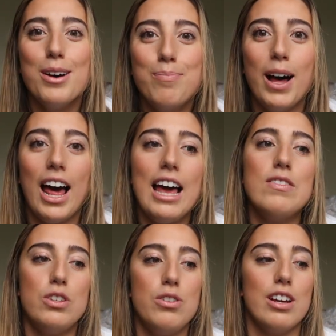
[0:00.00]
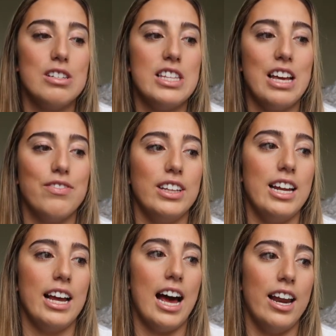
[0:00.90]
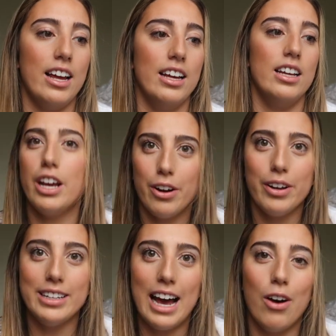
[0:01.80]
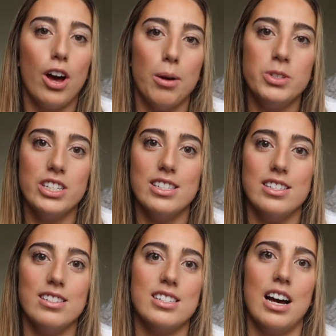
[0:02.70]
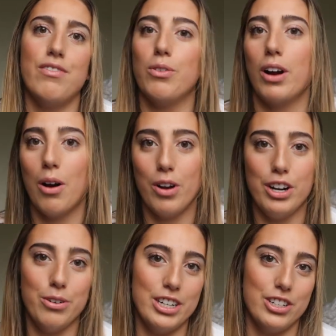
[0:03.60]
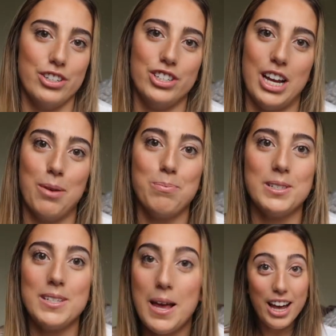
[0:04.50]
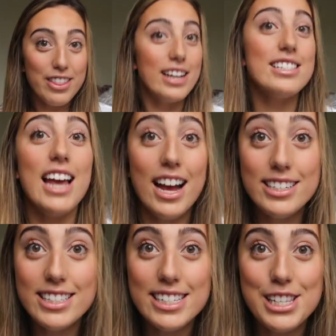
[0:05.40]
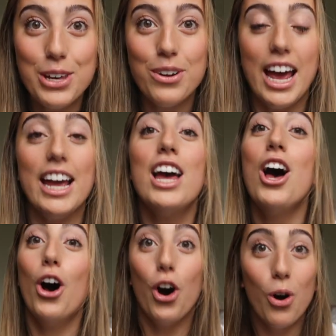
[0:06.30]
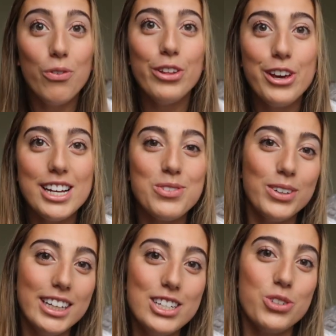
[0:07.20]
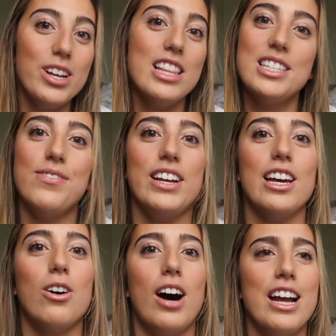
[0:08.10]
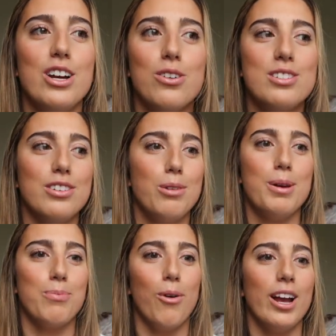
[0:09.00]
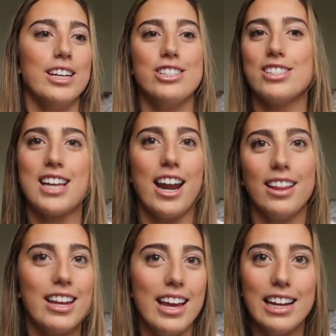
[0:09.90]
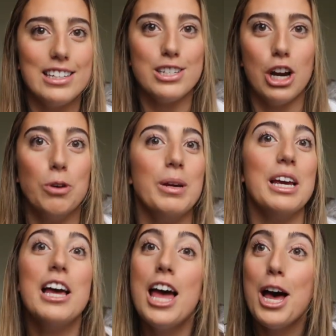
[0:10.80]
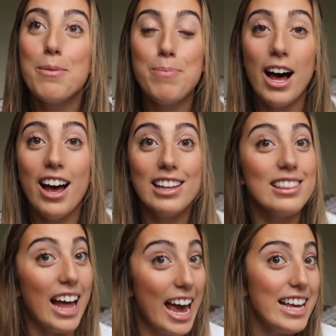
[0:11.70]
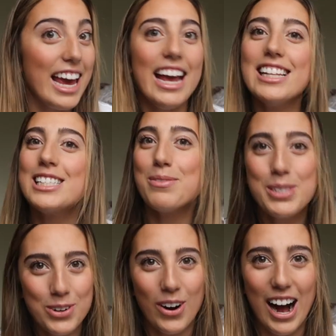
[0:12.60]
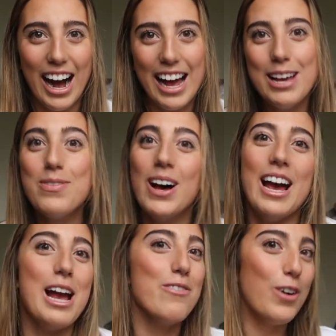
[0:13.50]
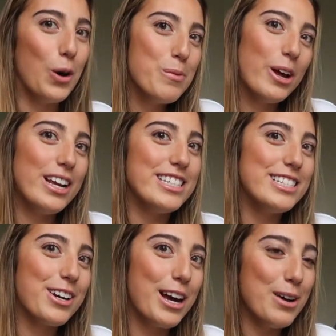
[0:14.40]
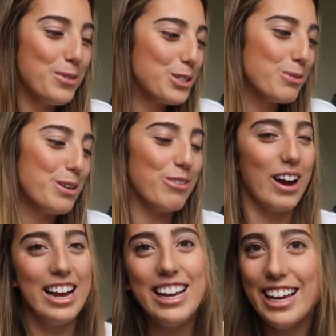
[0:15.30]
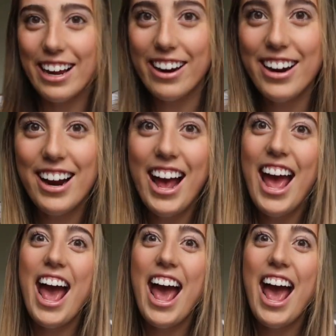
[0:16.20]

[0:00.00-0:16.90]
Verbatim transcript: But I have two years, thankfully, to kind of narrowing down options and stuff and where I want to do internships. So yeah, that's the end to this Q&A. Hopefully you guys really enjoyed this video. I know it was a little bit boring. It's just kind of like getting to know me. But like and subscribe and follow me on Instagram, which will be right here.